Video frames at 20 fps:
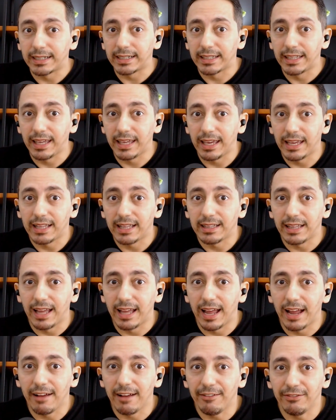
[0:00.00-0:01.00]
can
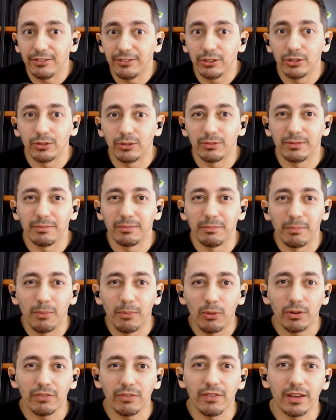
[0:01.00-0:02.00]
have,
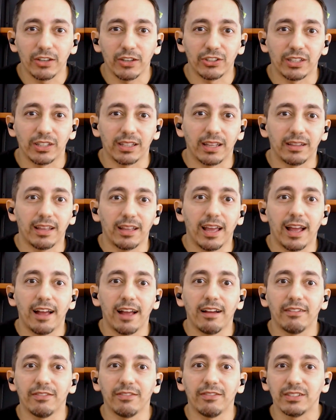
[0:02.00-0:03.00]
motivation, can
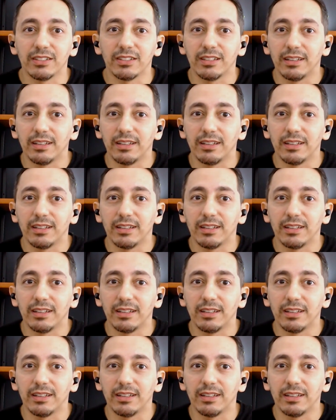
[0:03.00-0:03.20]
have